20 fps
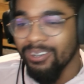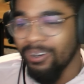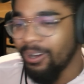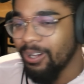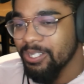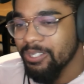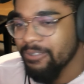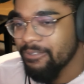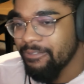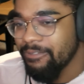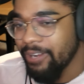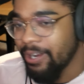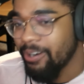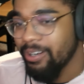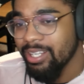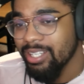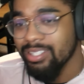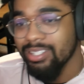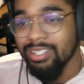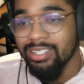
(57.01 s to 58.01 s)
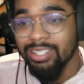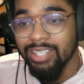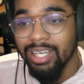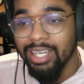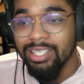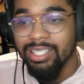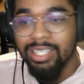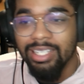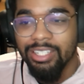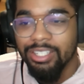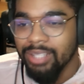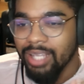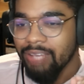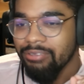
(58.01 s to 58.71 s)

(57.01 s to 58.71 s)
all to varying success, until